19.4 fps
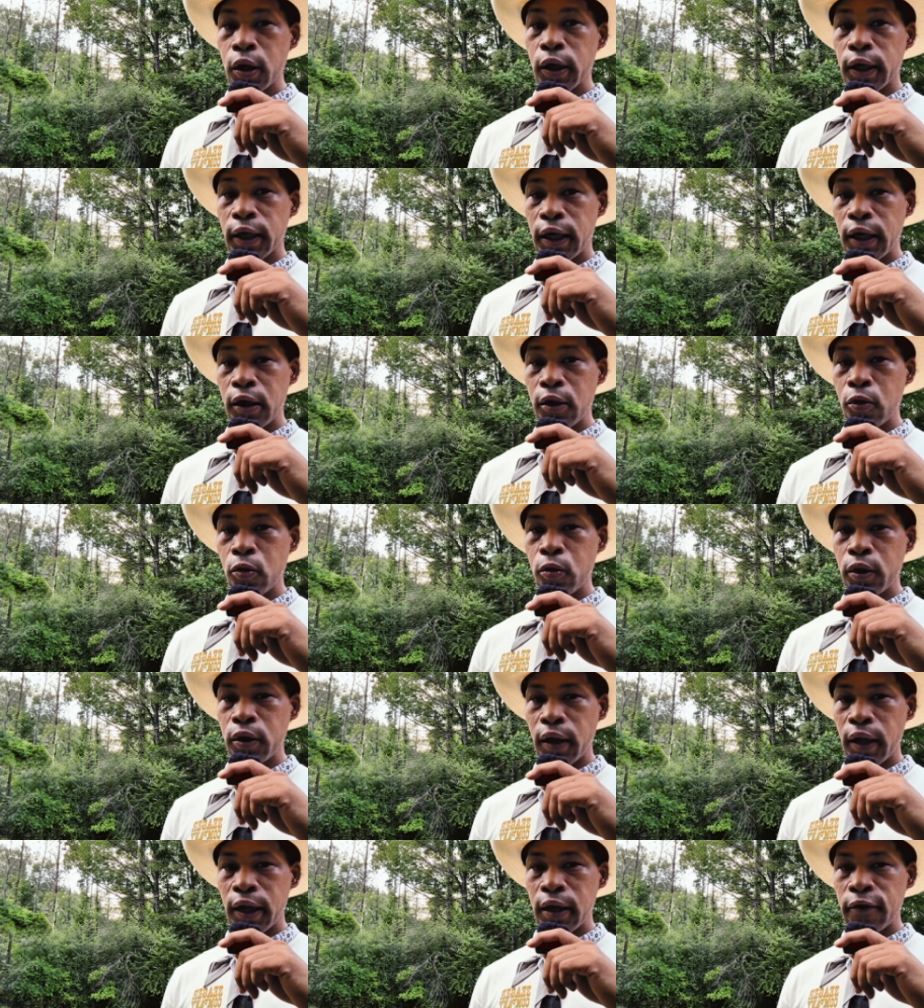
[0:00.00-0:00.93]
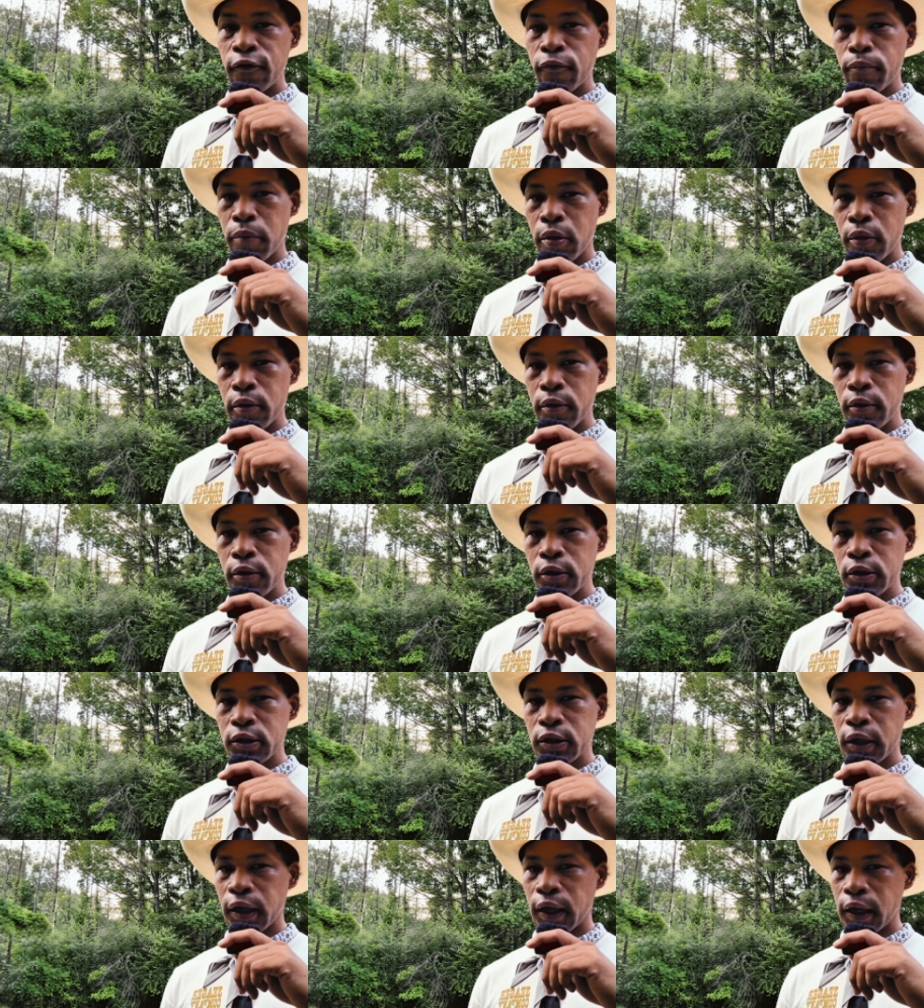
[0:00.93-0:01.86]
kill native
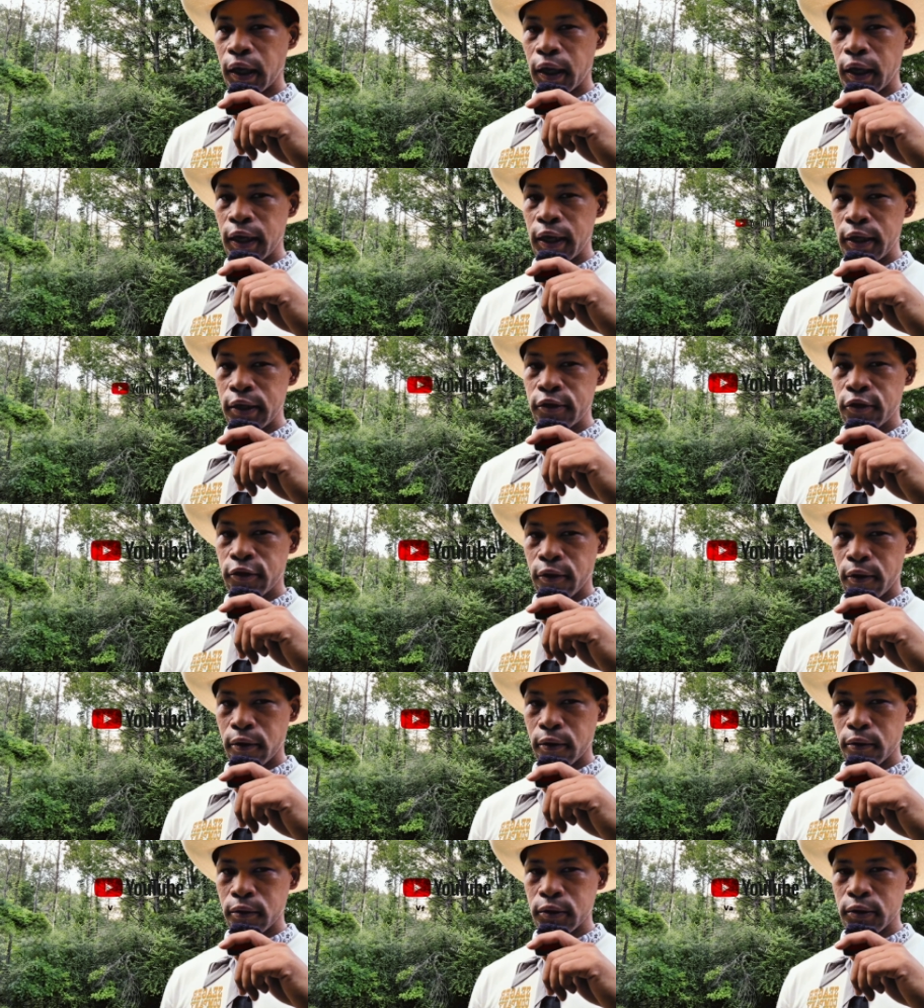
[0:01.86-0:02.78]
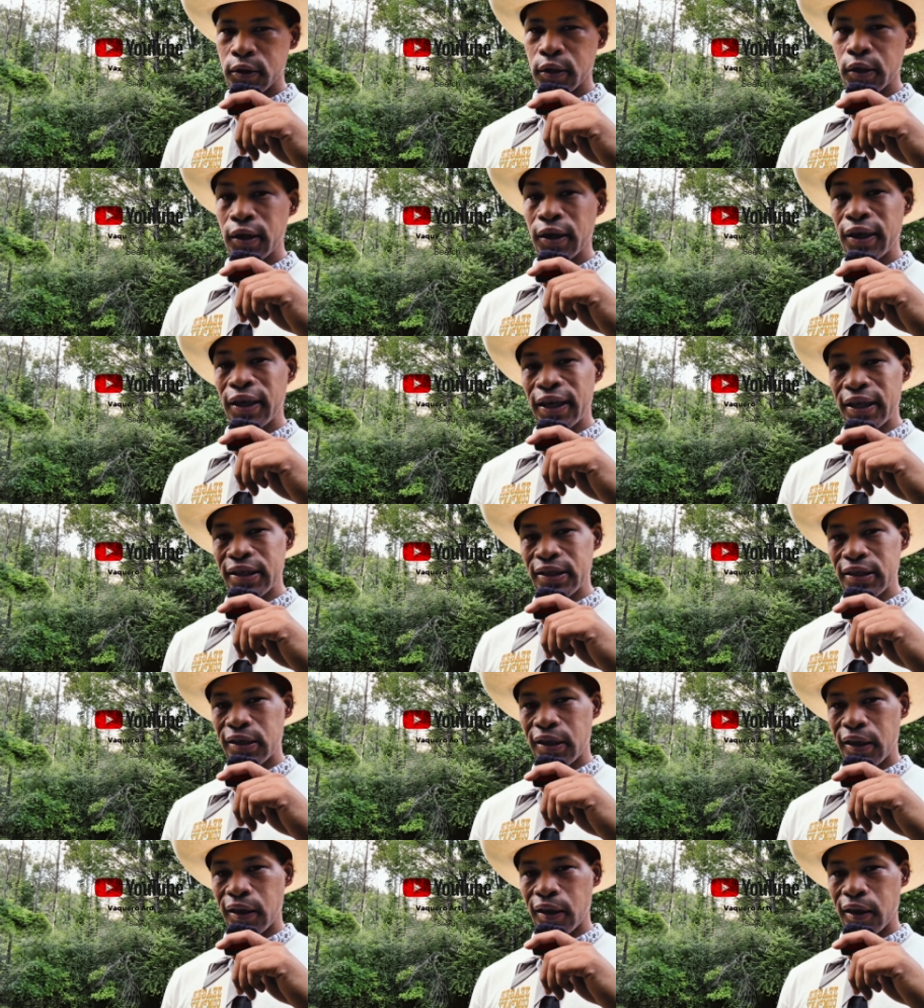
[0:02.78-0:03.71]
birds and turtles
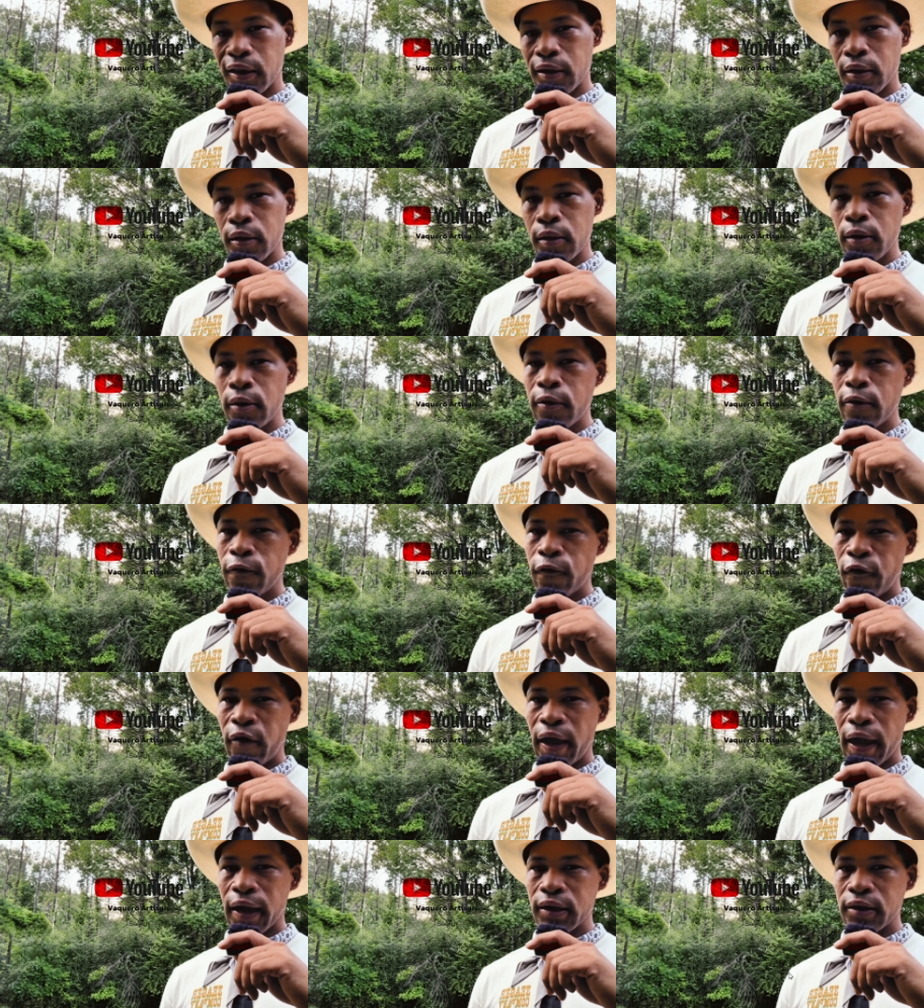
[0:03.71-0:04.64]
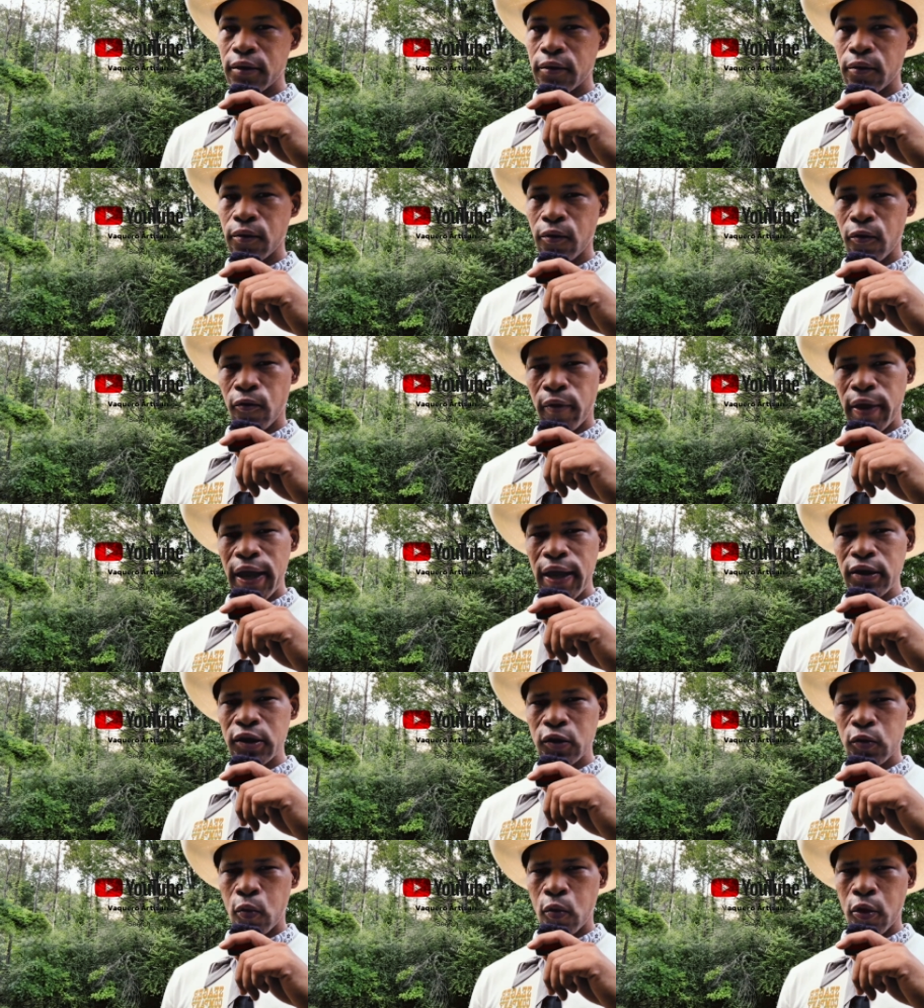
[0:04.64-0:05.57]
instead. Fact
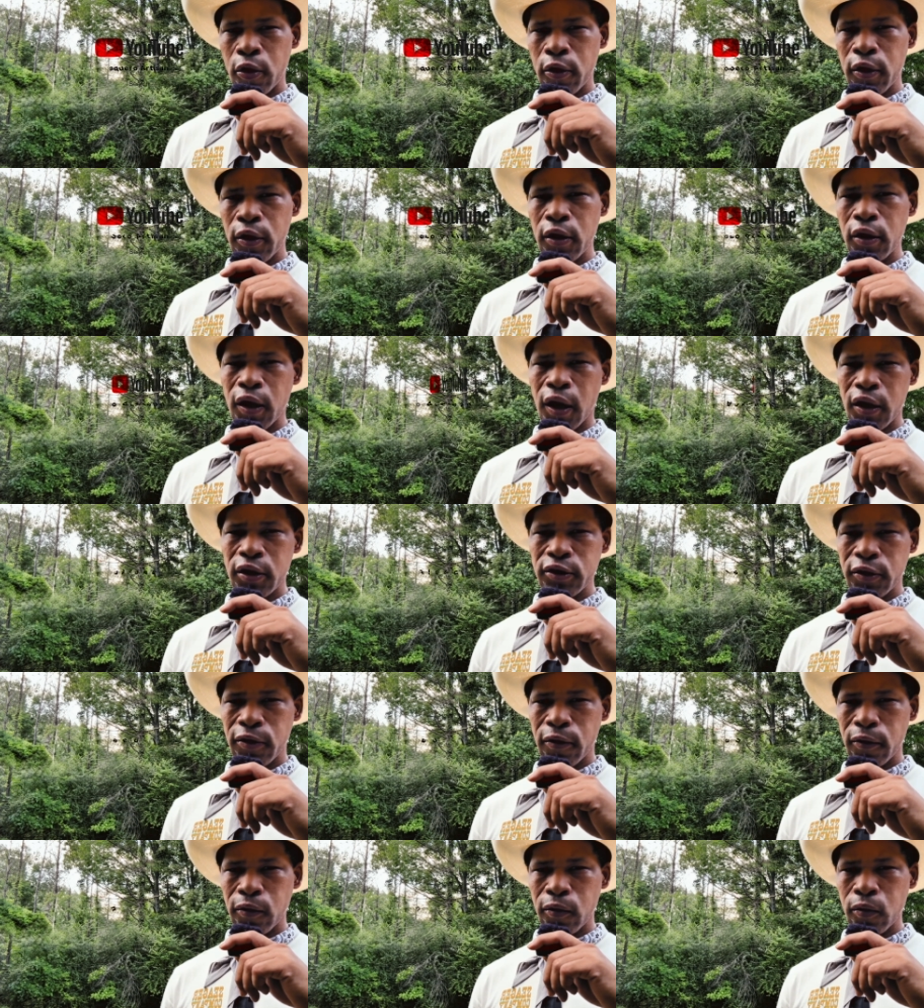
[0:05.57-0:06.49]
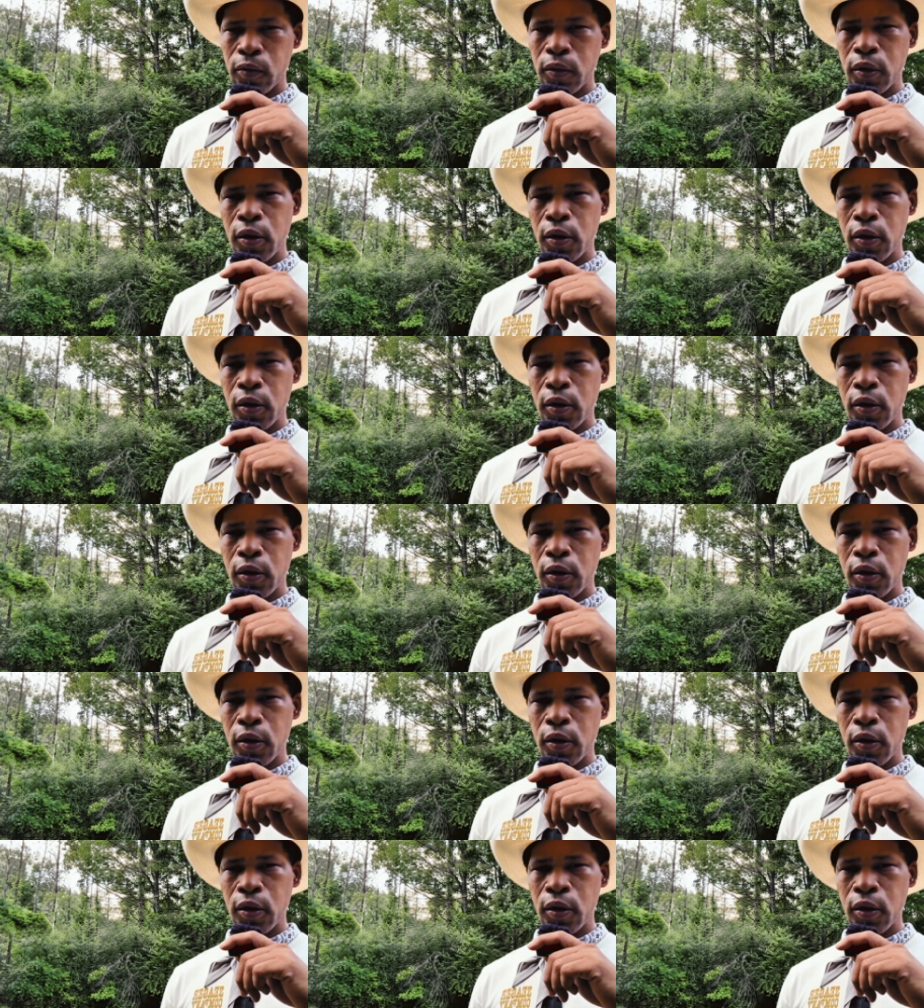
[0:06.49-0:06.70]
Rats were nocturnal.